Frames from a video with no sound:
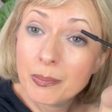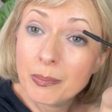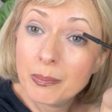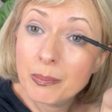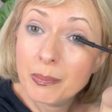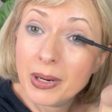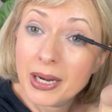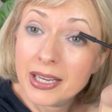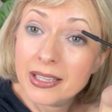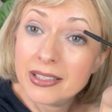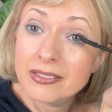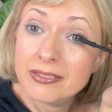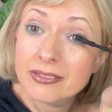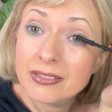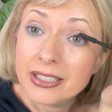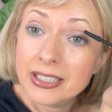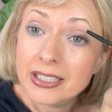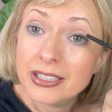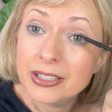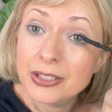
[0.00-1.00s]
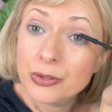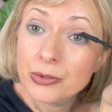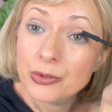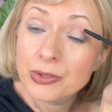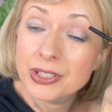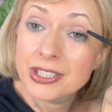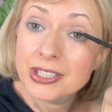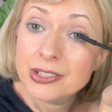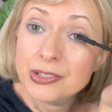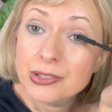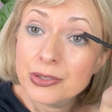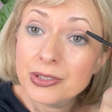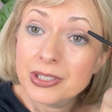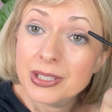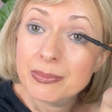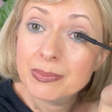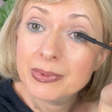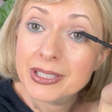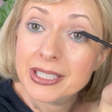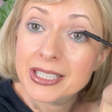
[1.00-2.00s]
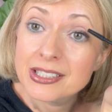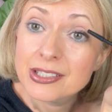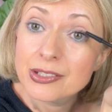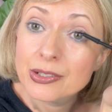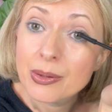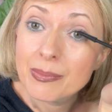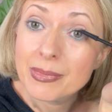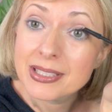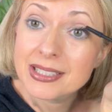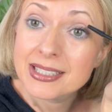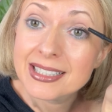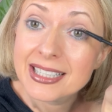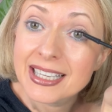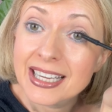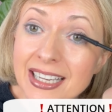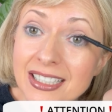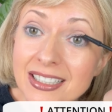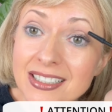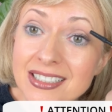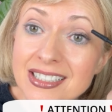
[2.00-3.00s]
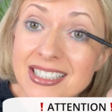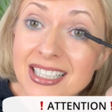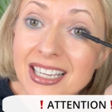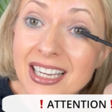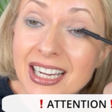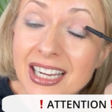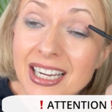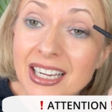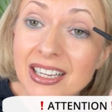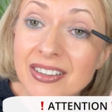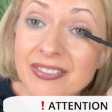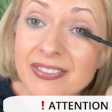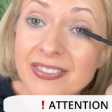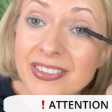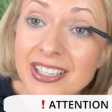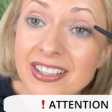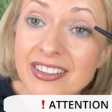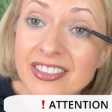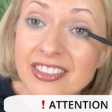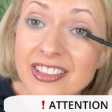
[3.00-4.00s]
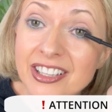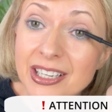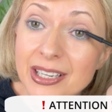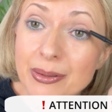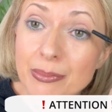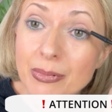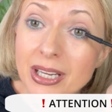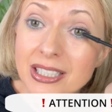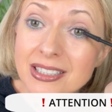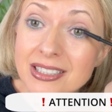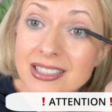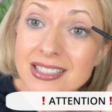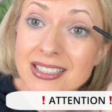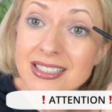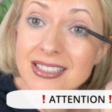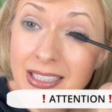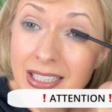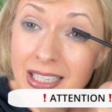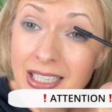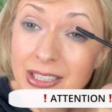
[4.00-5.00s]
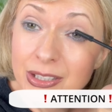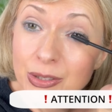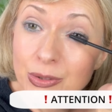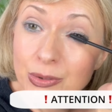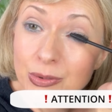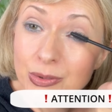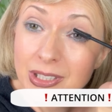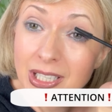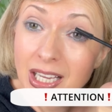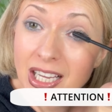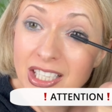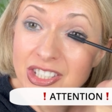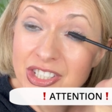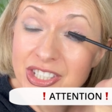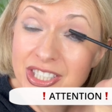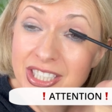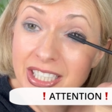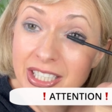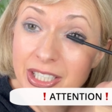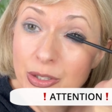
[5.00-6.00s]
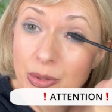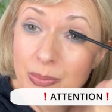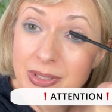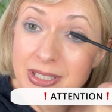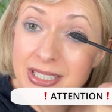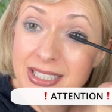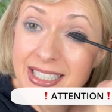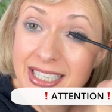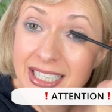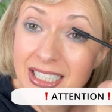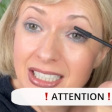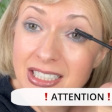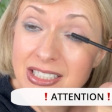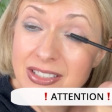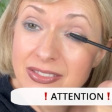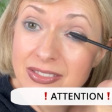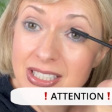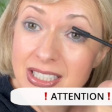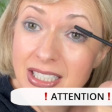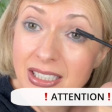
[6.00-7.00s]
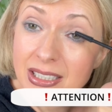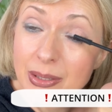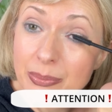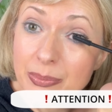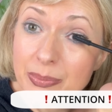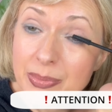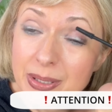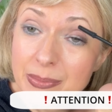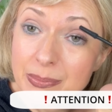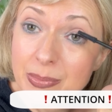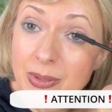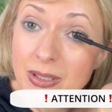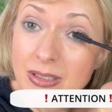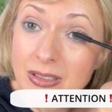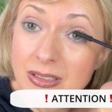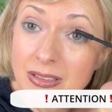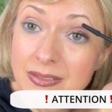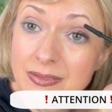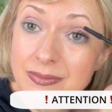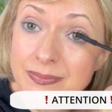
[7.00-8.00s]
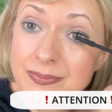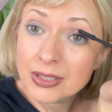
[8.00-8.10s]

By the way, you need to replace your mascaras every three months. And do not share your mascaras with other people.